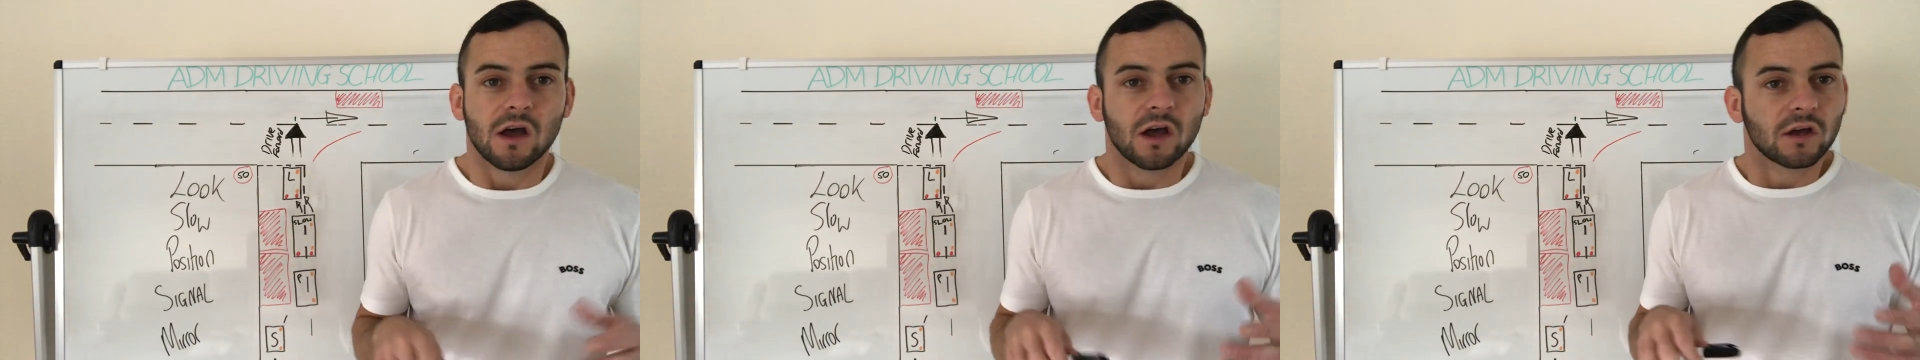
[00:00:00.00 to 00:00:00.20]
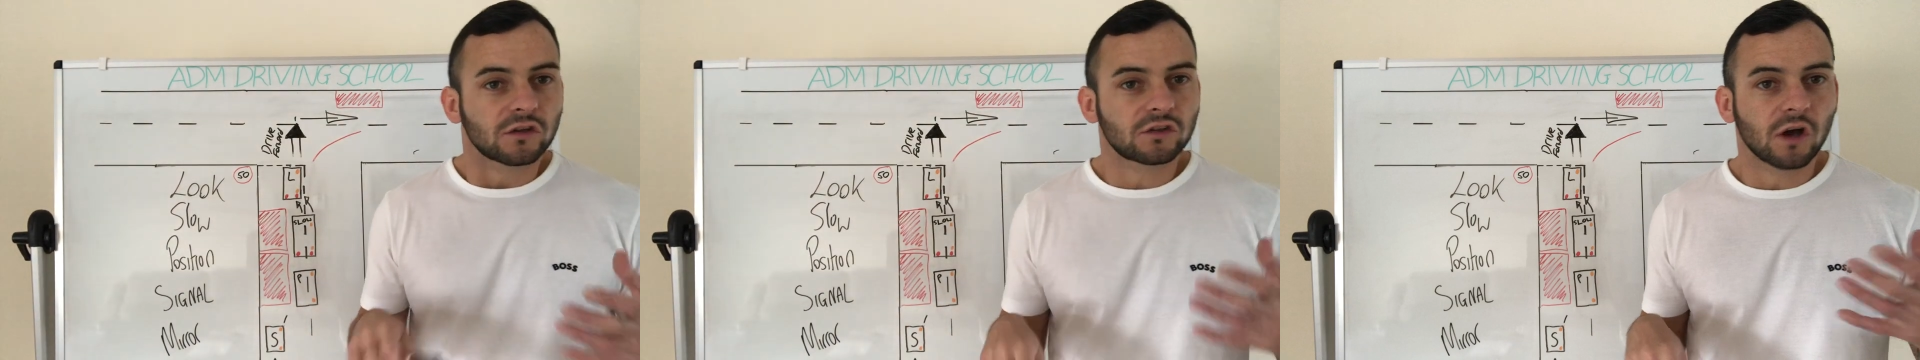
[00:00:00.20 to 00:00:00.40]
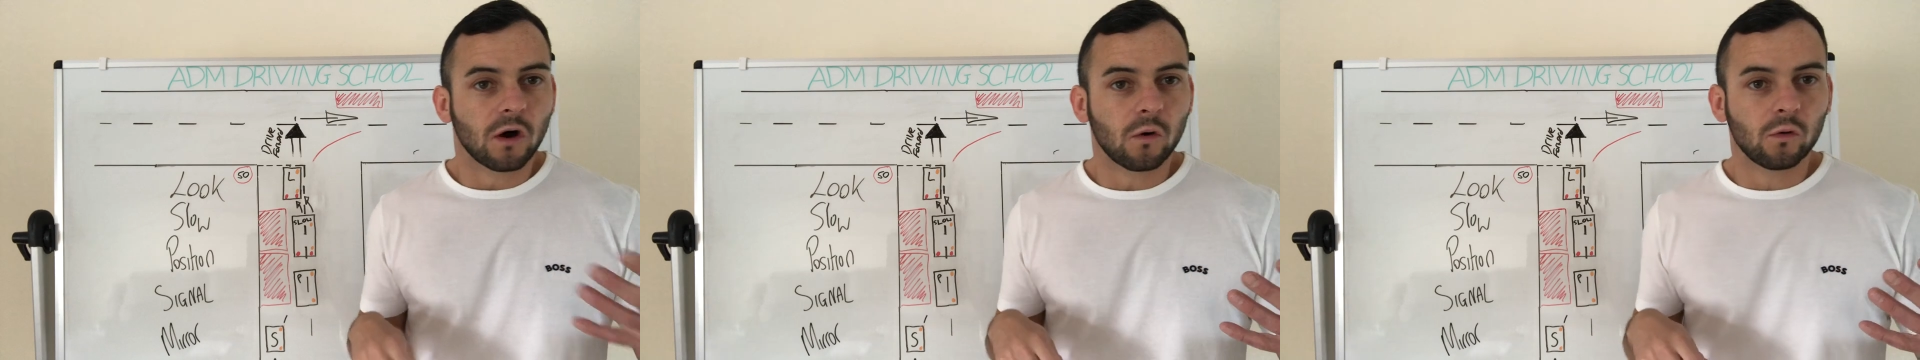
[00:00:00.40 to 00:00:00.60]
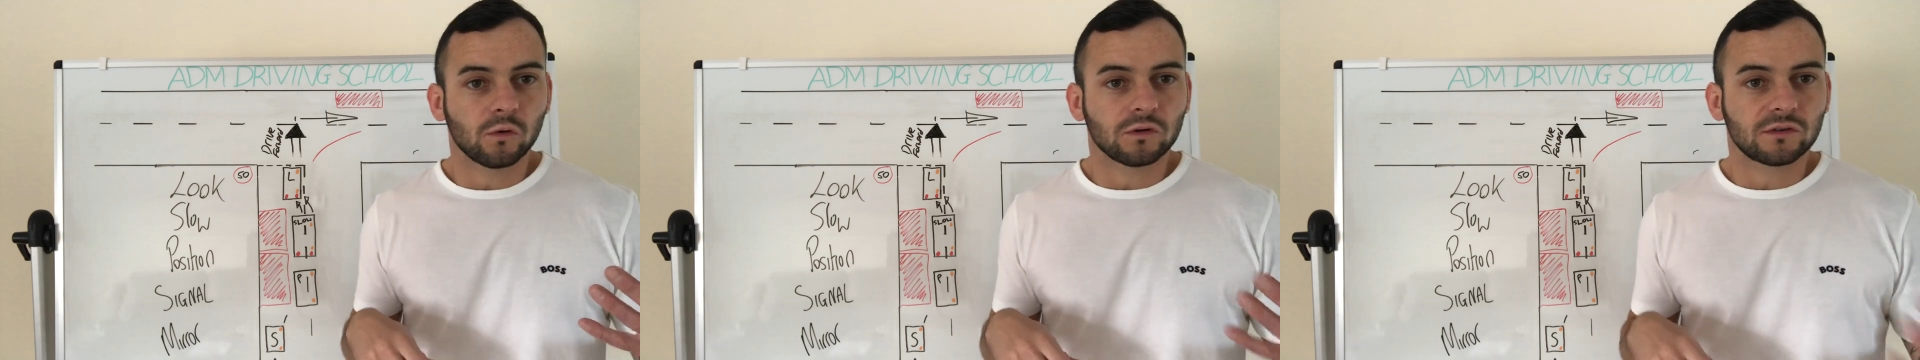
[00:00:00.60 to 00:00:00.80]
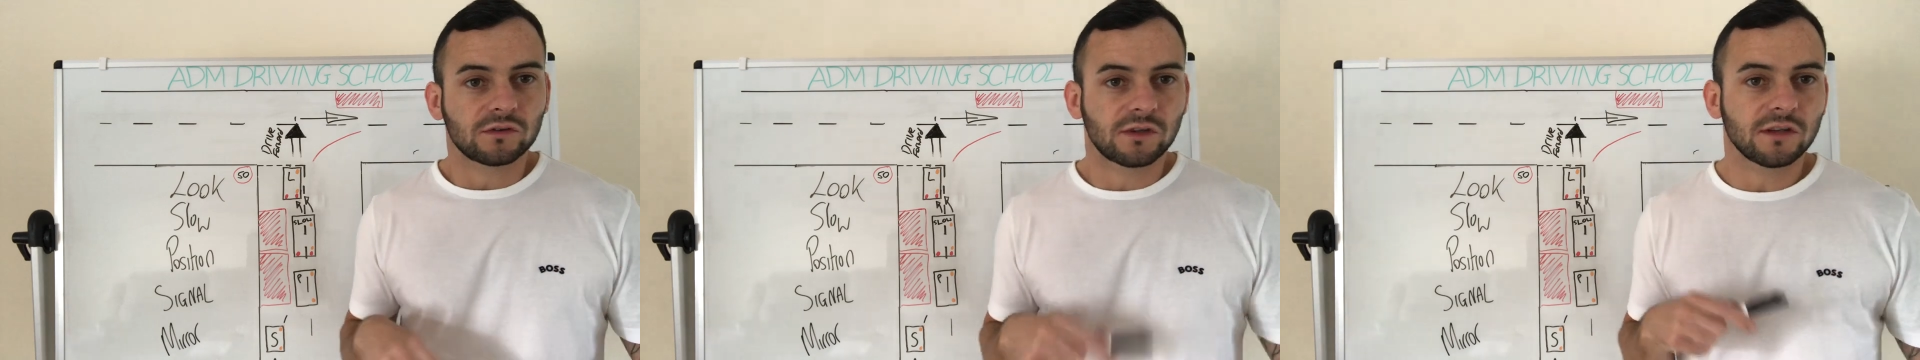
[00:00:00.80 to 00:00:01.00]
So
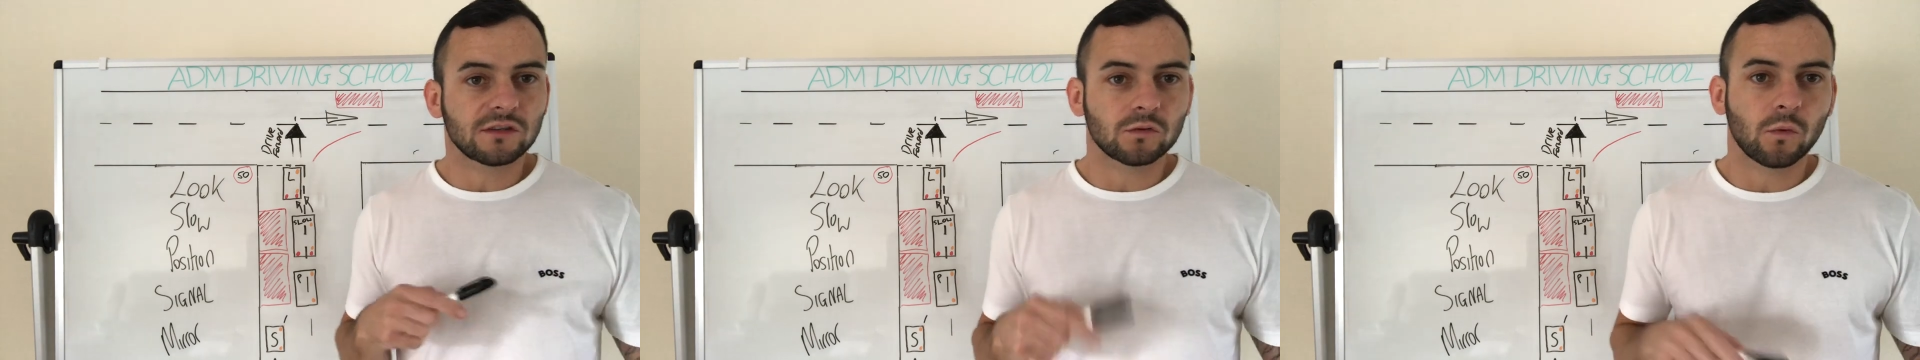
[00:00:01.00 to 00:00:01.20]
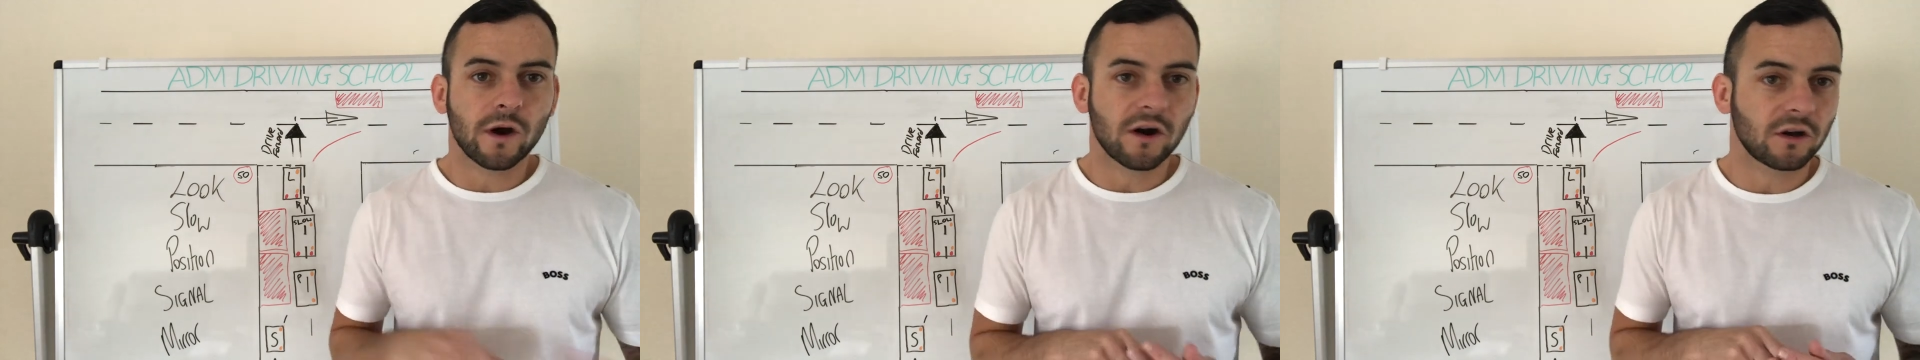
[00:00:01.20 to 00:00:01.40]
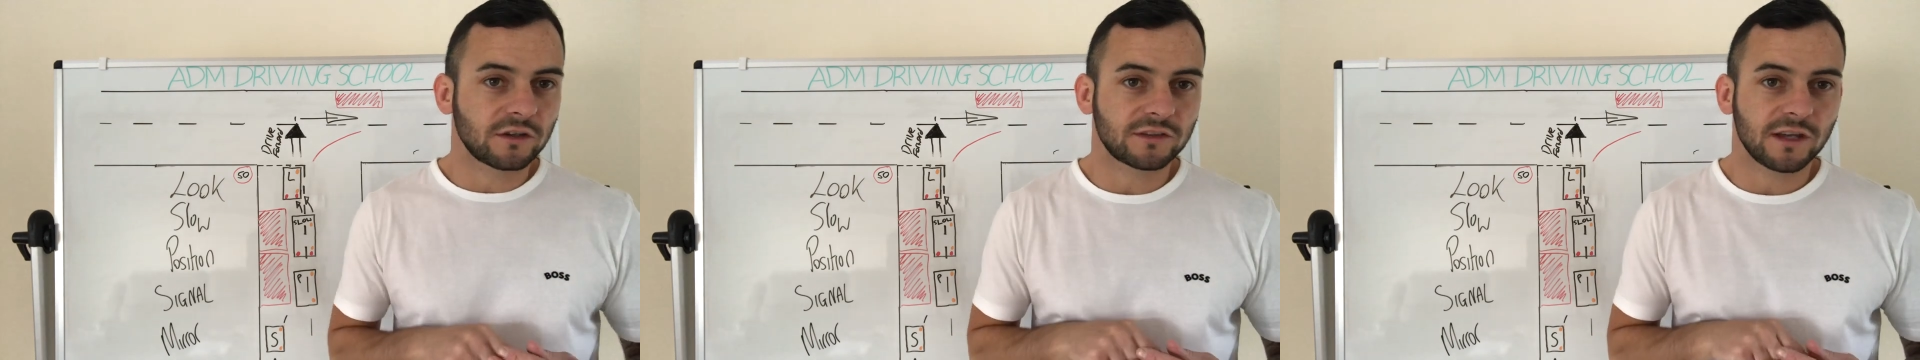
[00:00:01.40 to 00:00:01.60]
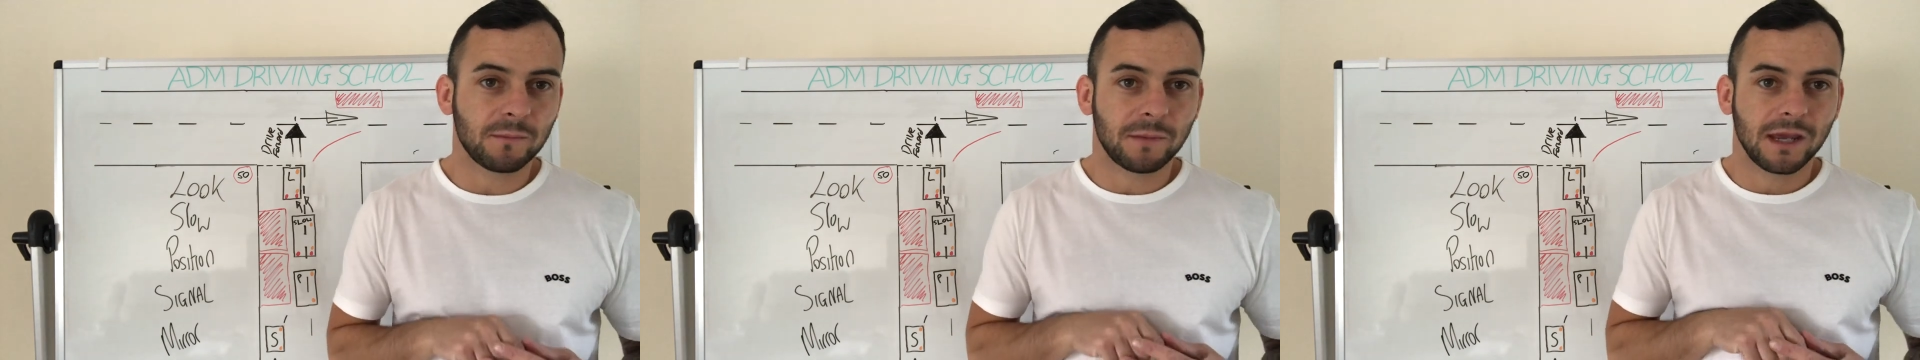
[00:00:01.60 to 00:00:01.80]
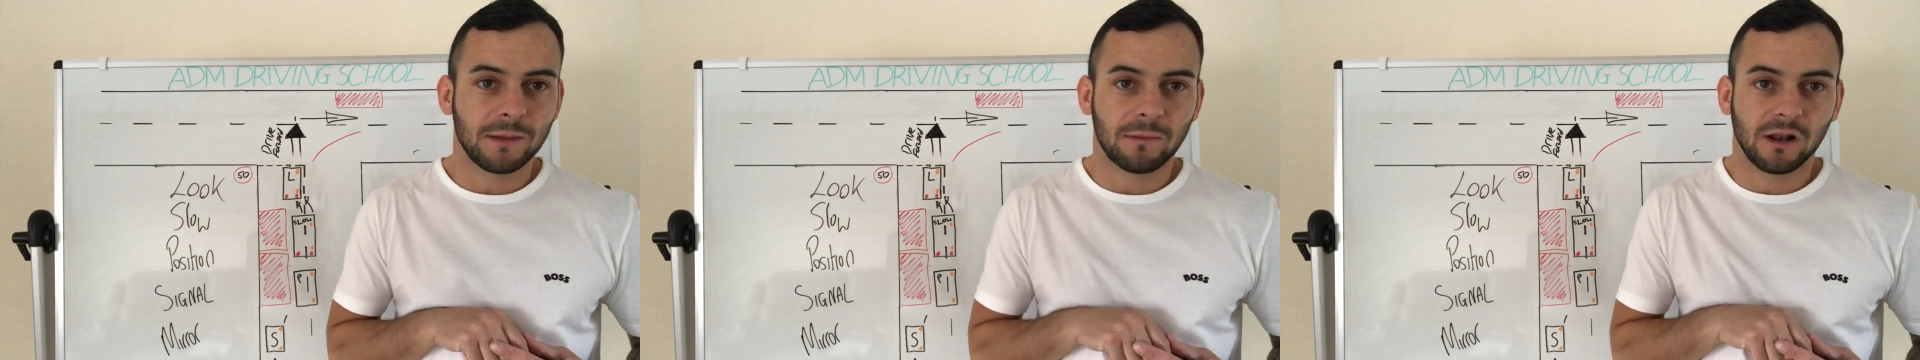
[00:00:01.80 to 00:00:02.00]
this is where I see
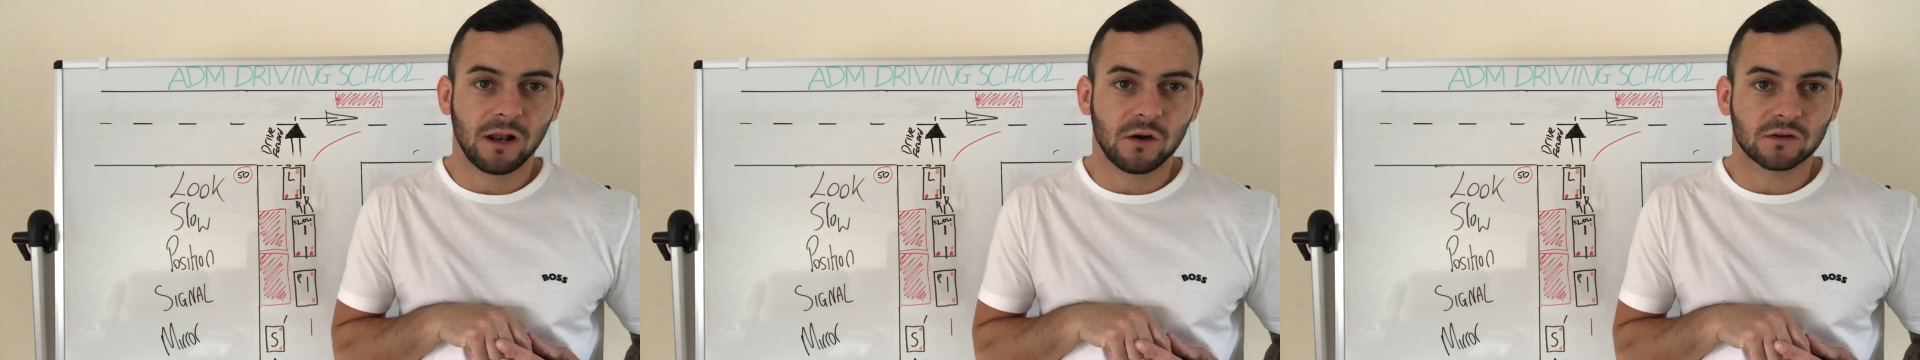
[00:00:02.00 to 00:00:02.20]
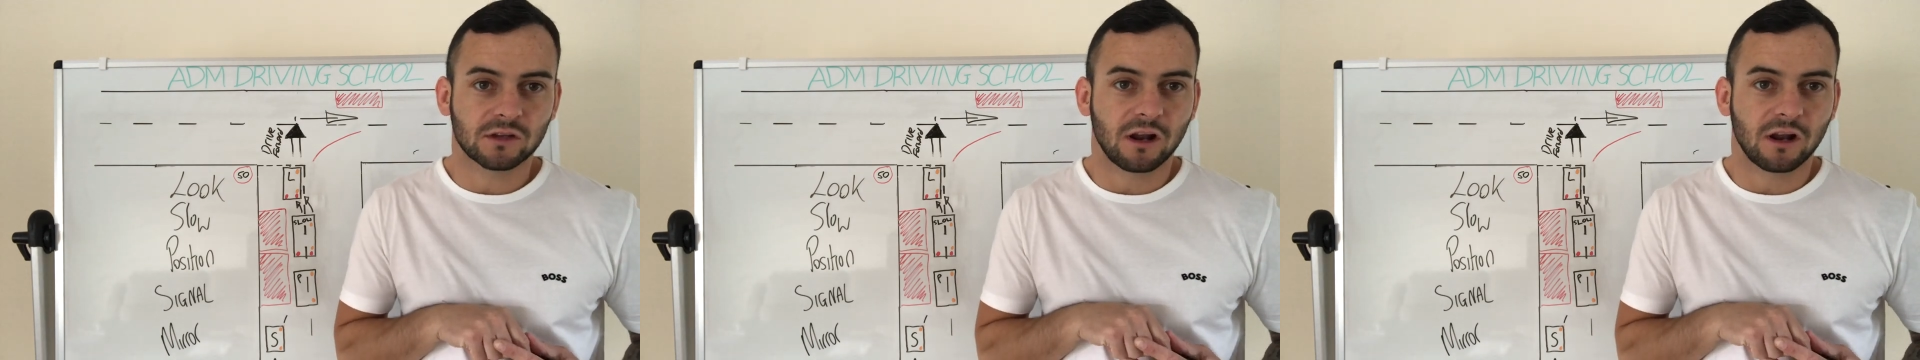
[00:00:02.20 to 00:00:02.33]
people lose